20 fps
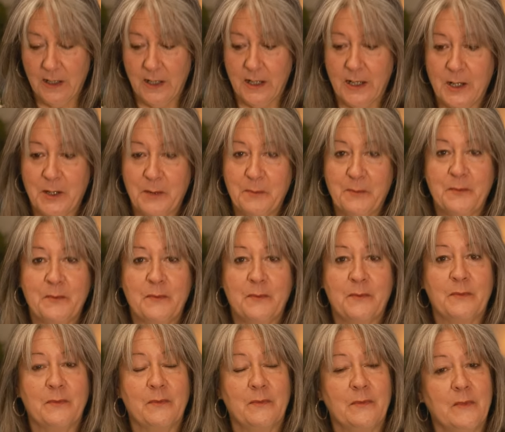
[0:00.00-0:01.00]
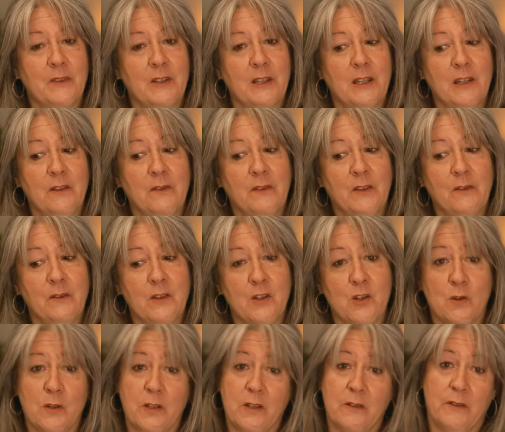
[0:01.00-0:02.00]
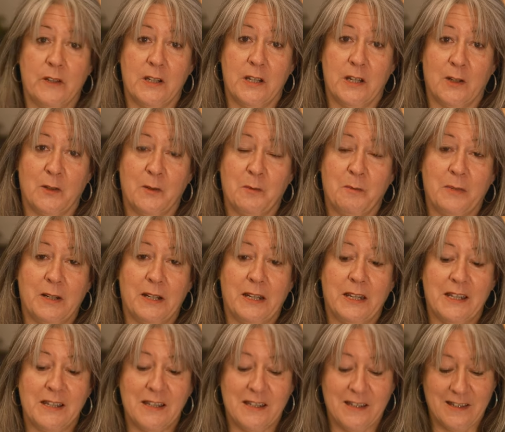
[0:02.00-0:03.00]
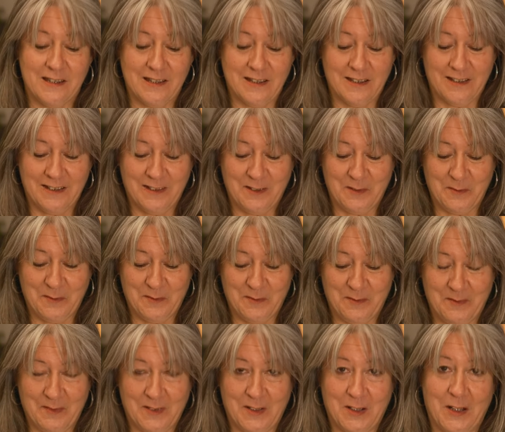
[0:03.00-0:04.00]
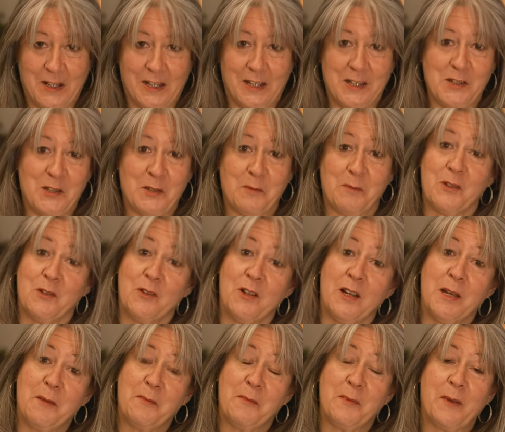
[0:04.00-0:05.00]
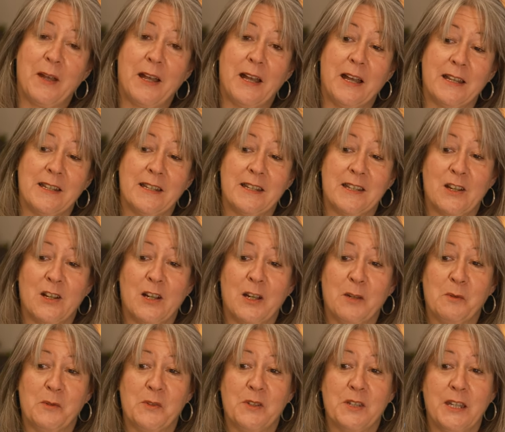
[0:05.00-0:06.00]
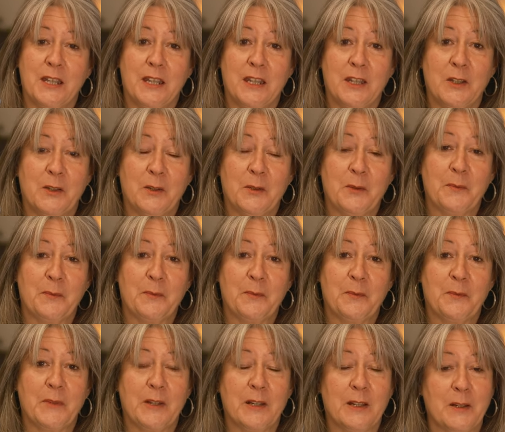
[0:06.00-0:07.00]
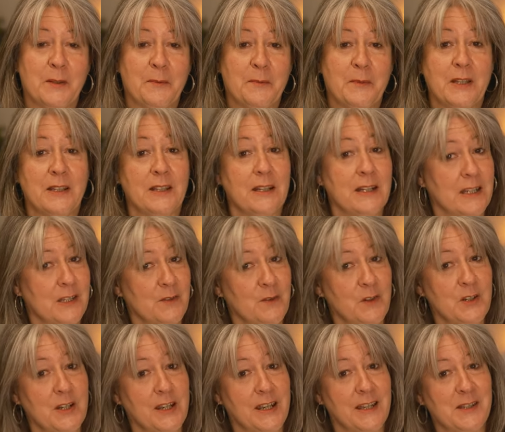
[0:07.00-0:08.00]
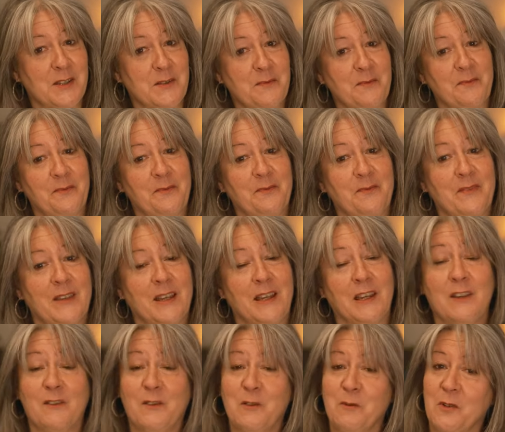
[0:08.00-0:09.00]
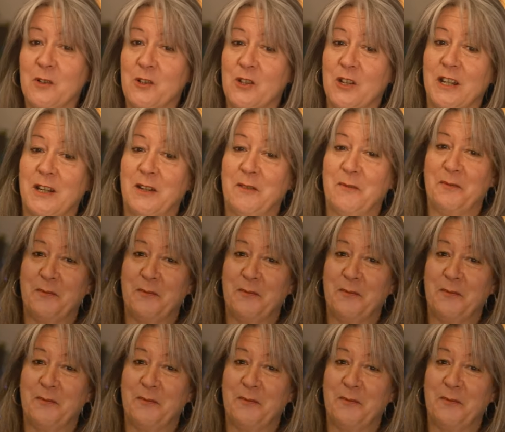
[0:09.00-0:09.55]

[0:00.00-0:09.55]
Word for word: If you've enjoyed the video, please like and subscribe, and I will see you in the next few days. Thank you for watching.